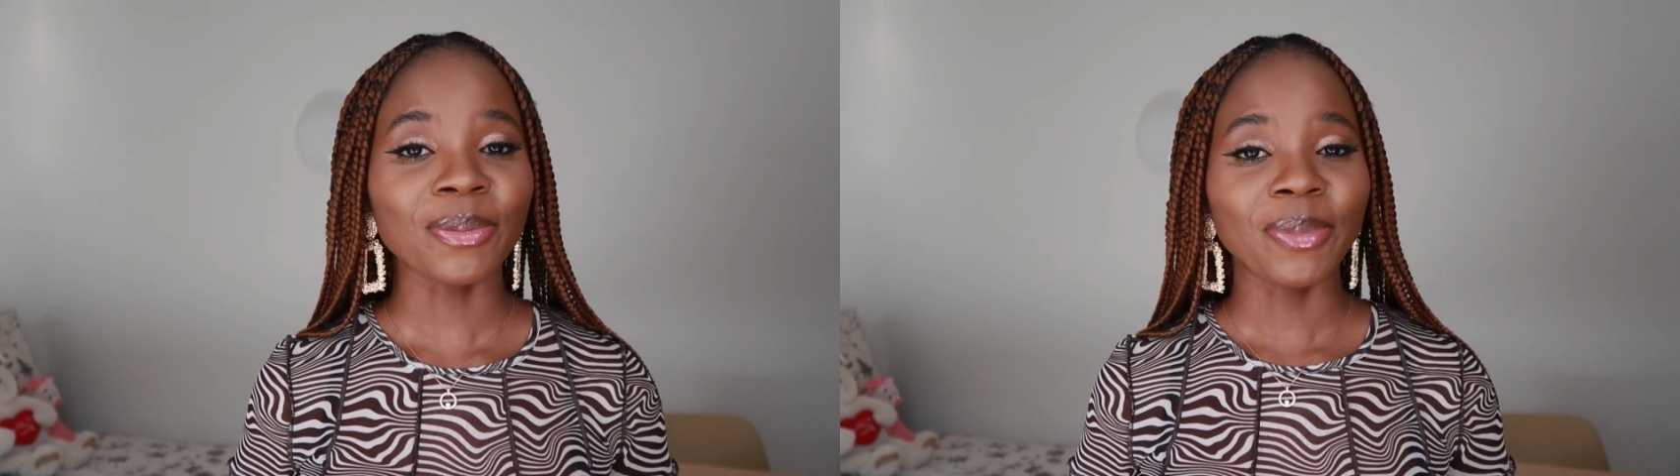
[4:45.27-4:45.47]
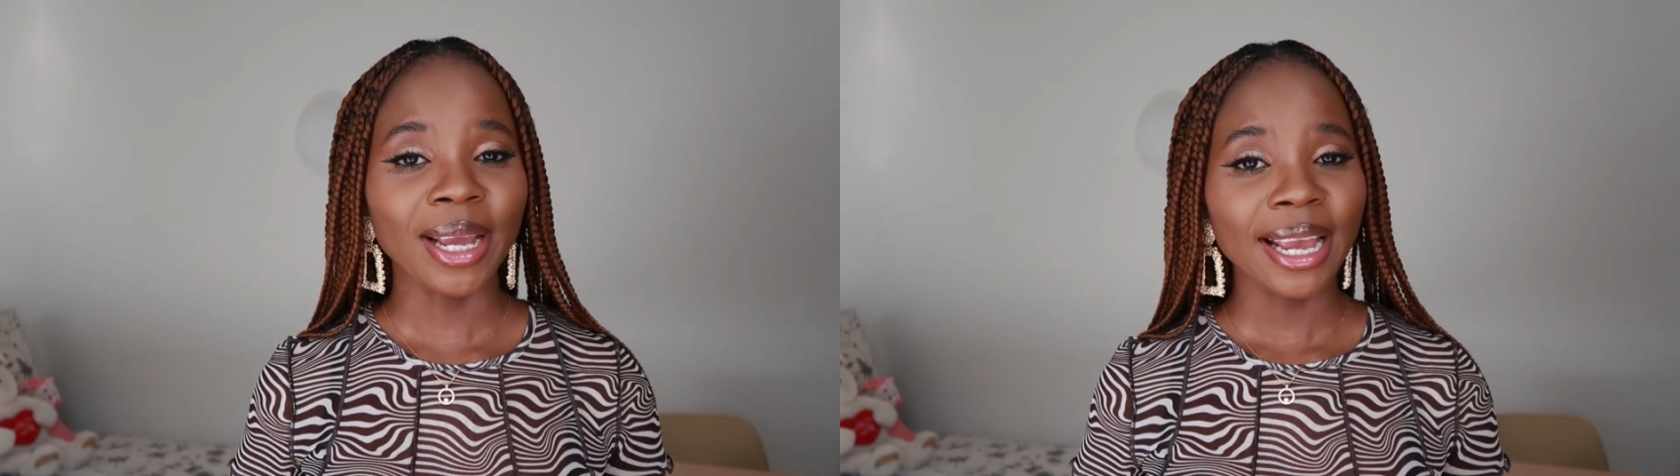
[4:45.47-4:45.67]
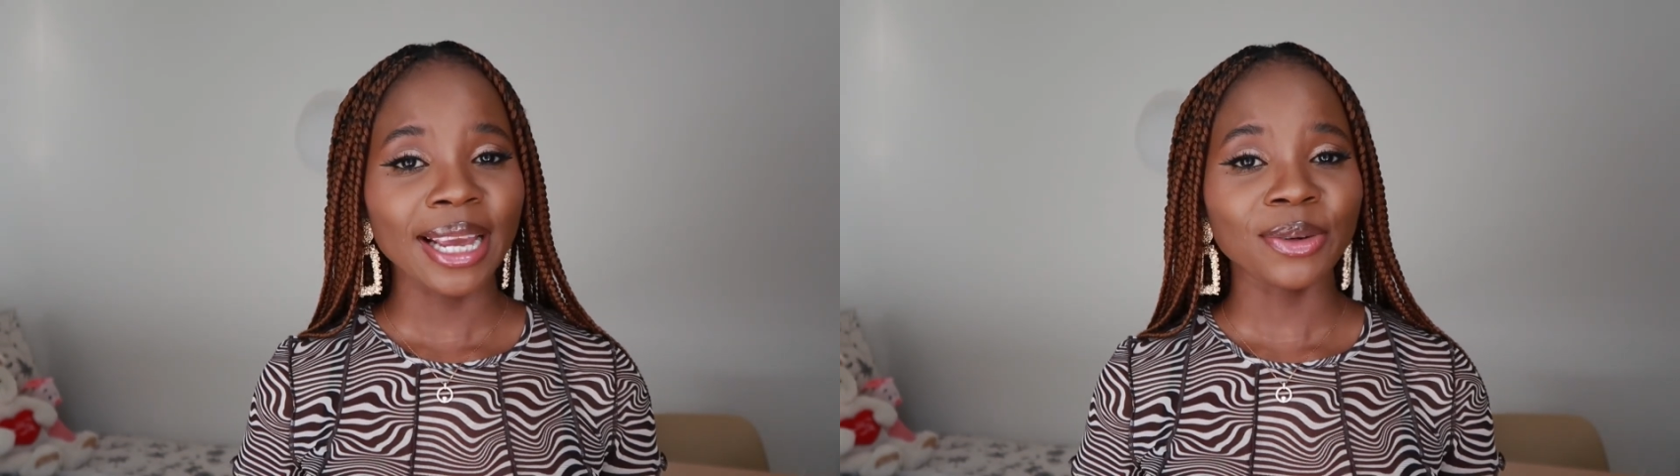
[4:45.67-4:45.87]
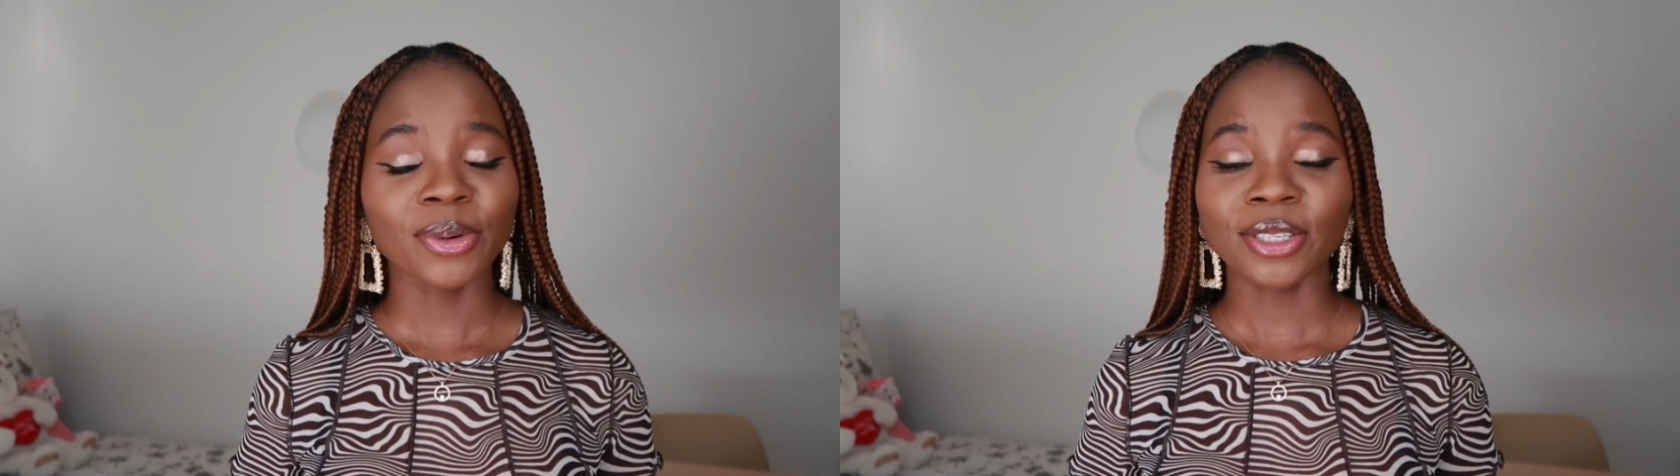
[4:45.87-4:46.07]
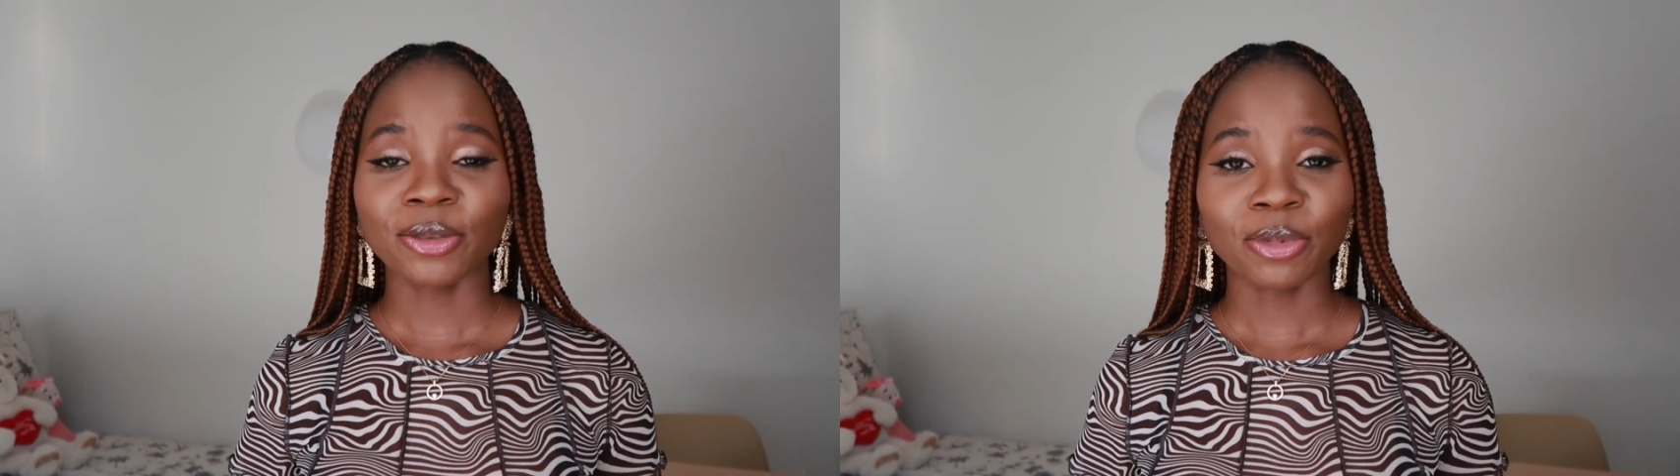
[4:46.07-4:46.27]
bad
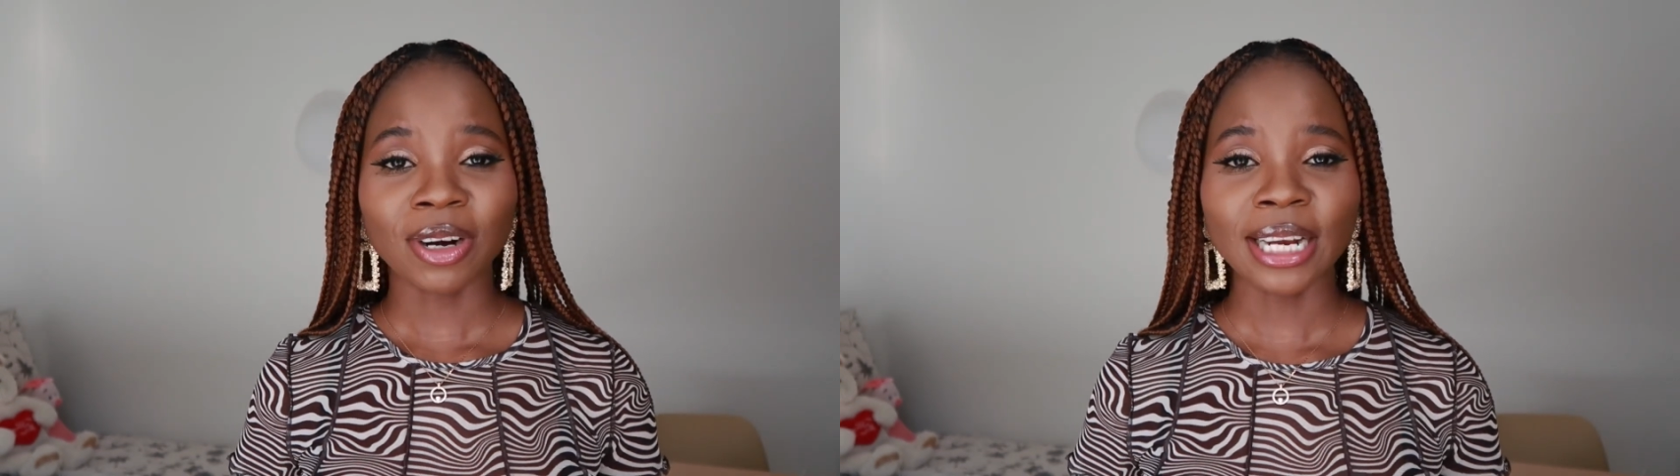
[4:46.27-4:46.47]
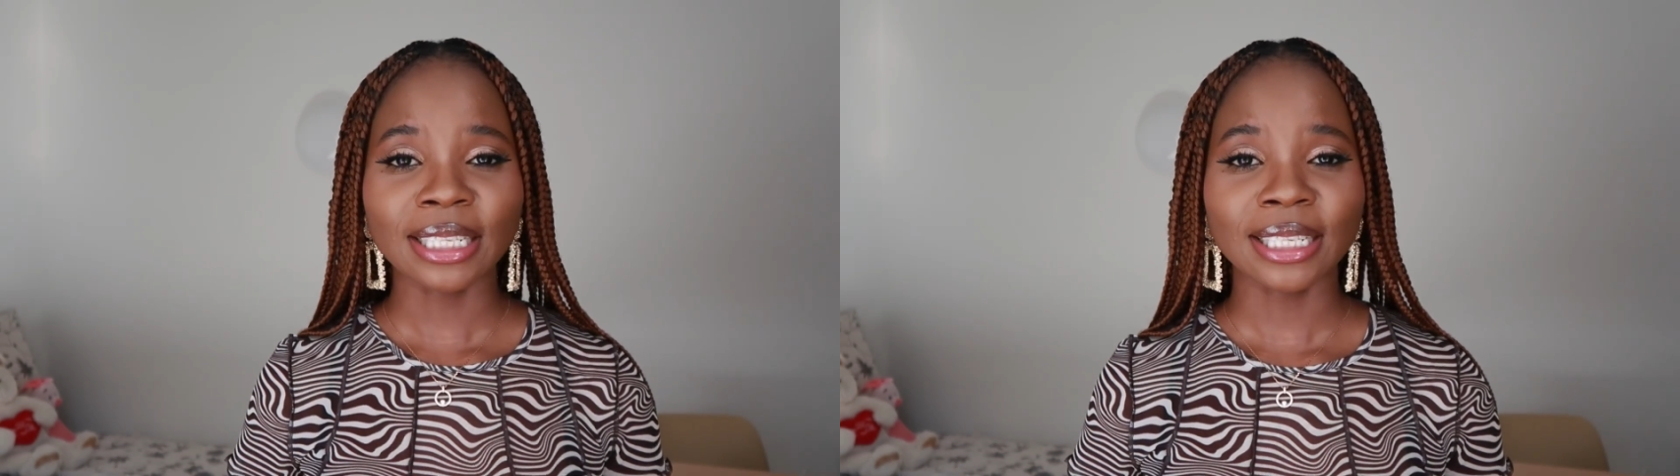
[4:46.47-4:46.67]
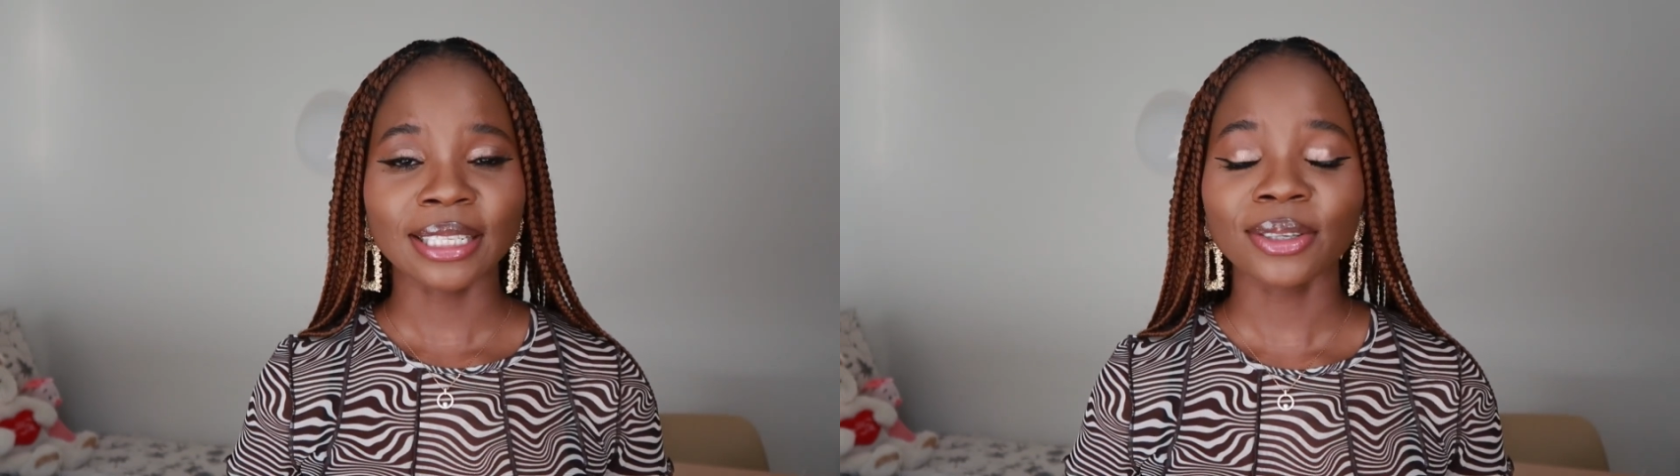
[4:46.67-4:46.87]
when you practice.